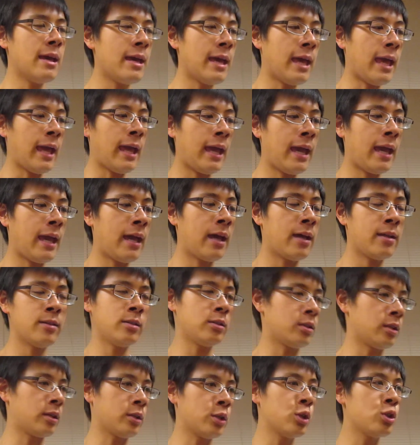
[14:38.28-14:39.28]

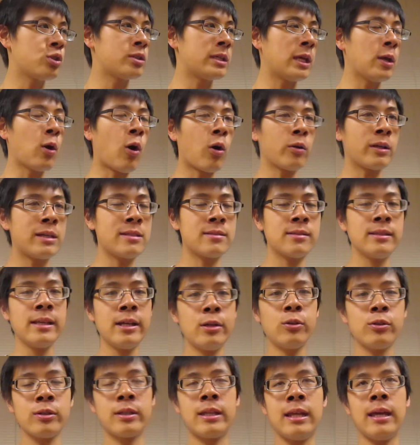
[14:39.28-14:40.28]
And you see all these
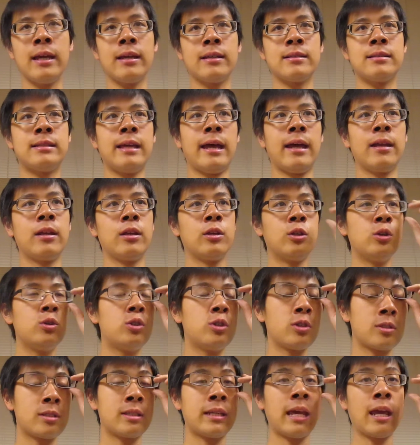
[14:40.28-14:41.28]
little things that you
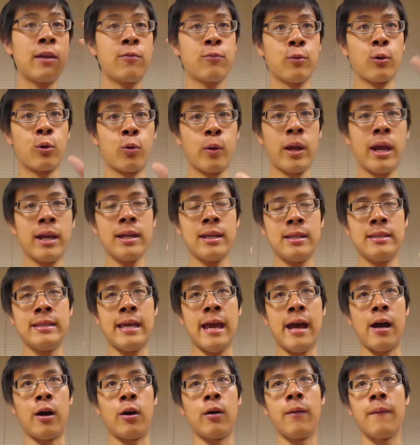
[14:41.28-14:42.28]
just take for granted
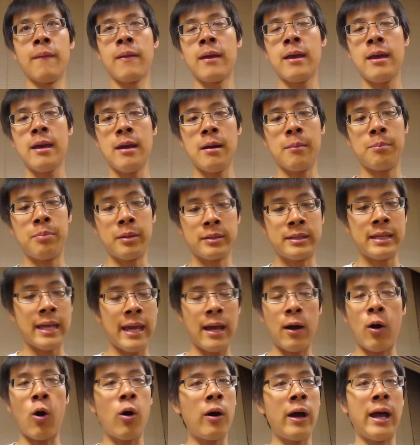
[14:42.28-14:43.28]
now, but they
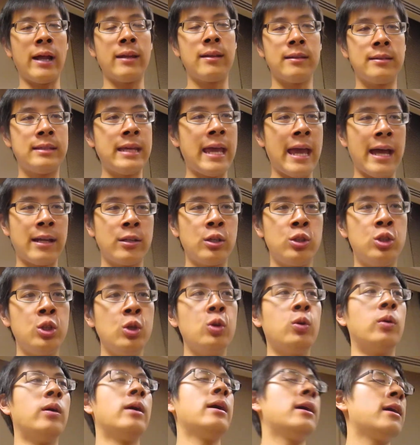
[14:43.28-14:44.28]
all had they had to
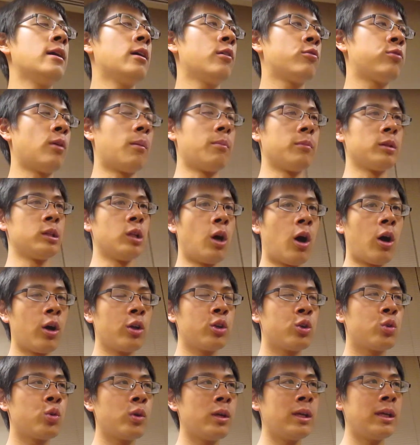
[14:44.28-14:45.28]
do from
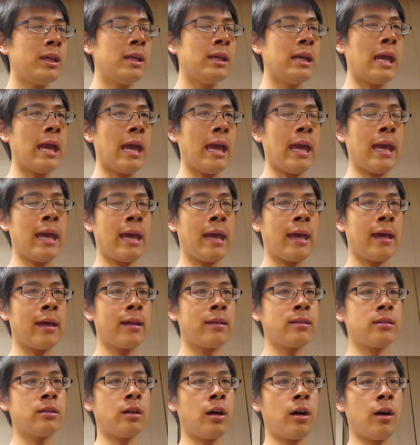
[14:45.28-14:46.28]
laundry
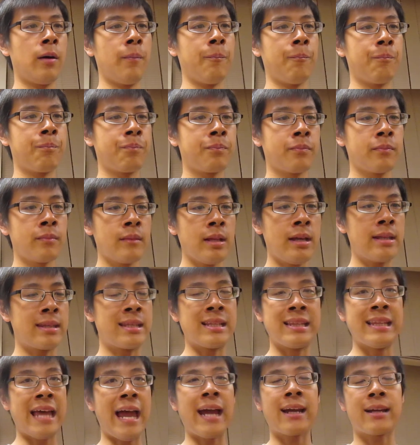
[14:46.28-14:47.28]
and um, the
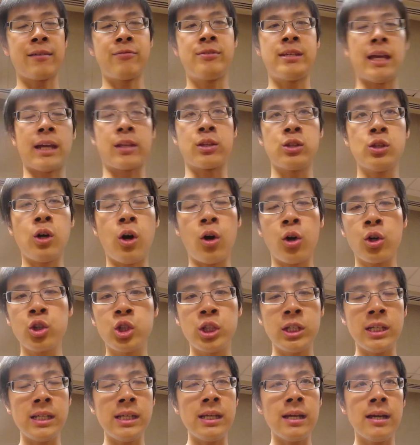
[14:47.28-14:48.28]
lack of
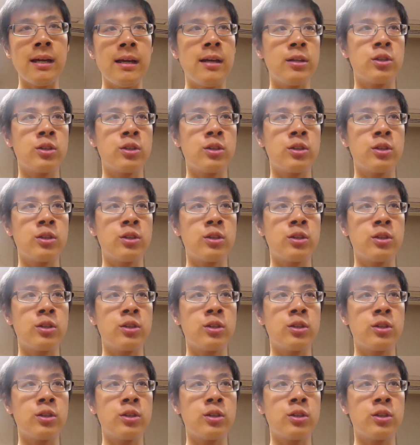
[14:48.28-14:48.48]
technology.